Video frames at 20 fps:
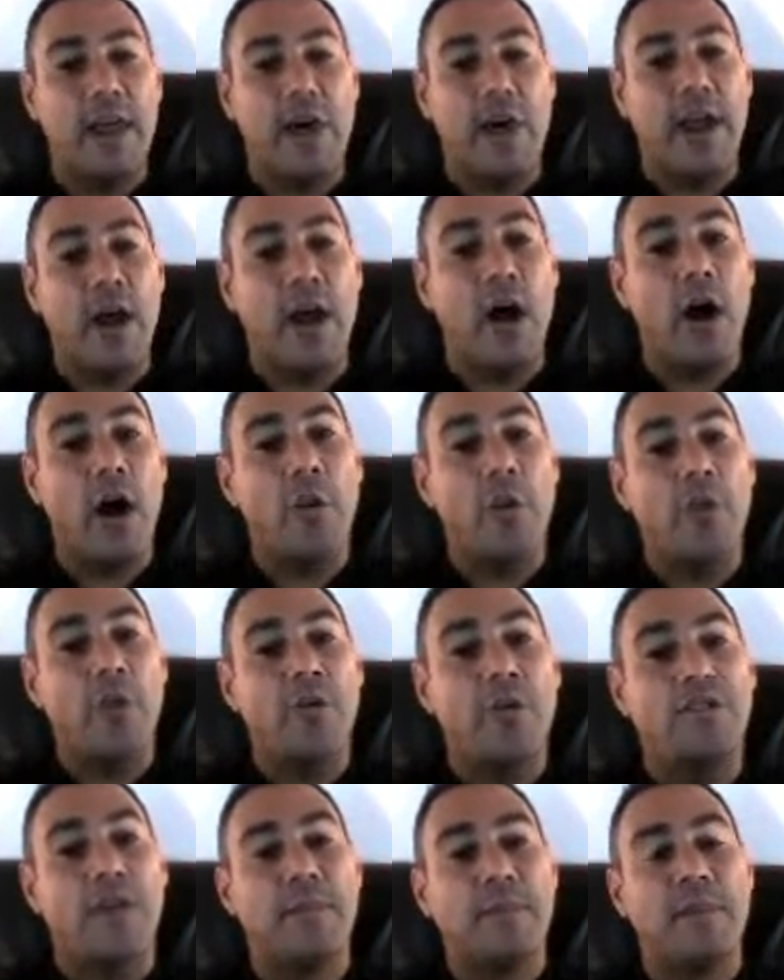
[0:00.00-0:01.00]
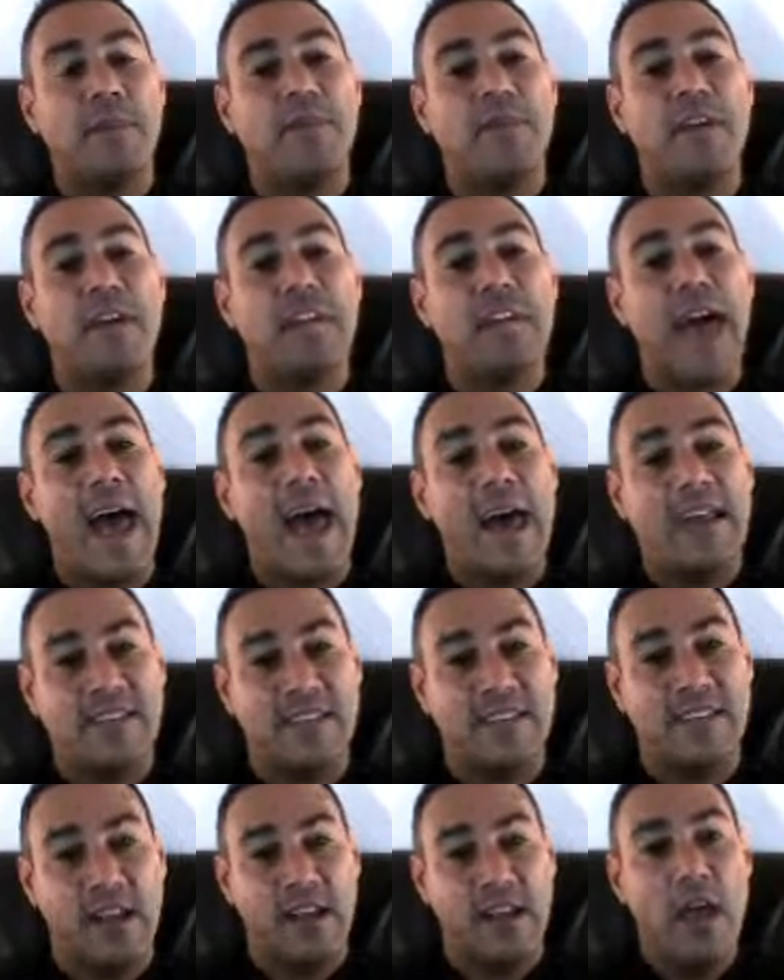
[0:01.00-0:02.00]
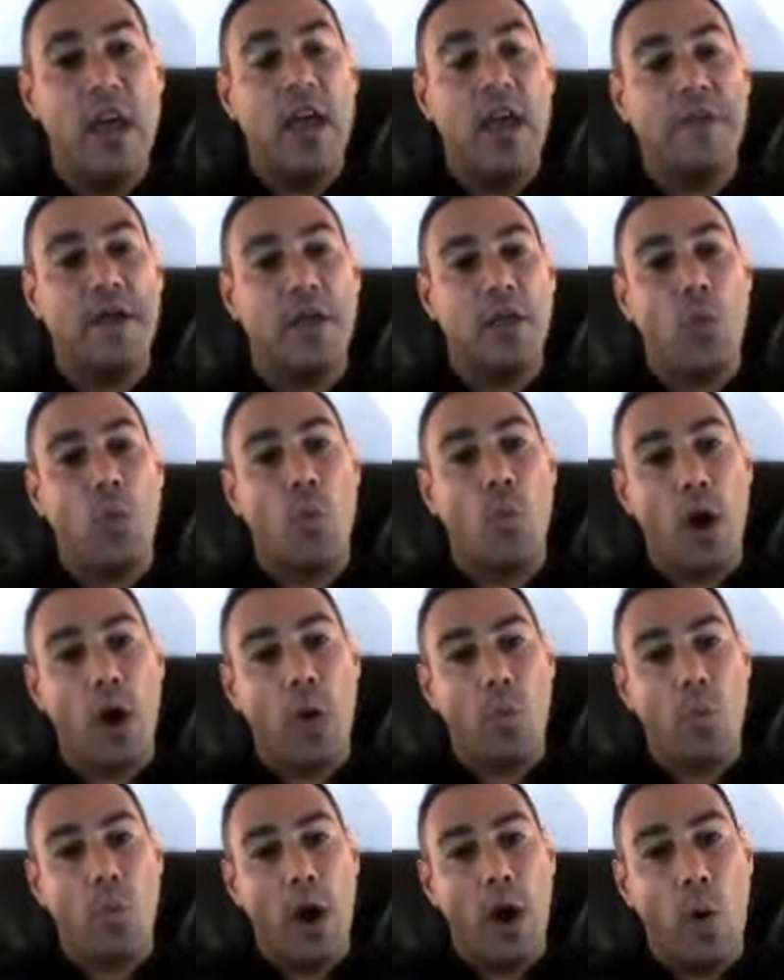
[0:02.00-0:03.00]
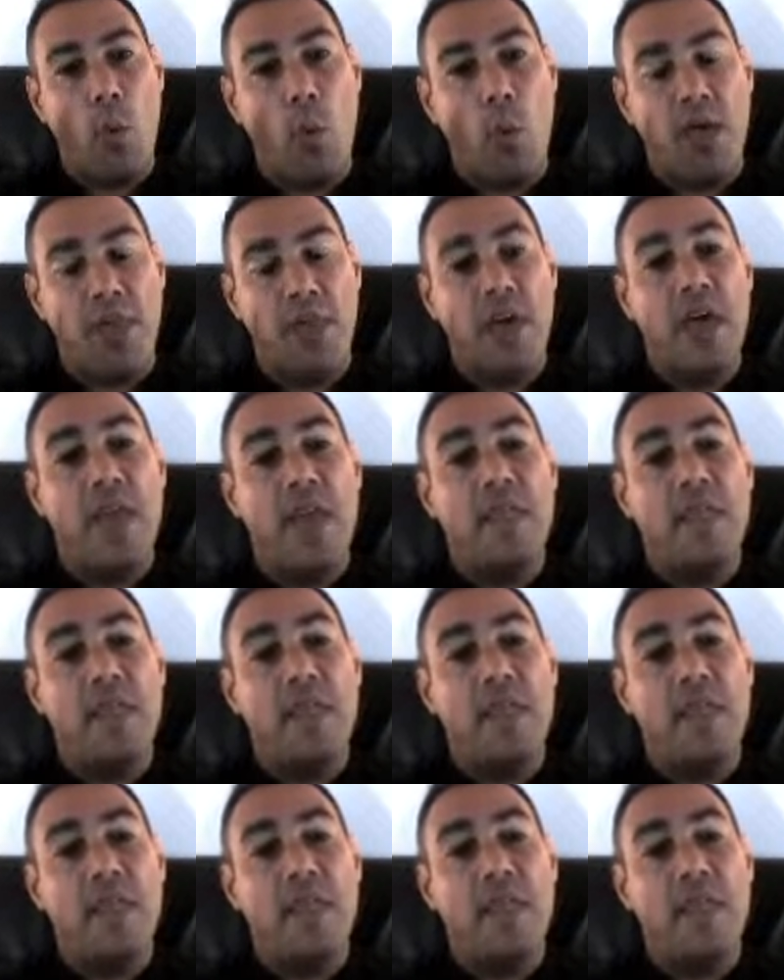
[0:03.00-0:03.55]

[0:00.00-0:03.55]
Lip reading: and I'll come up with something fantastic that'll work well with,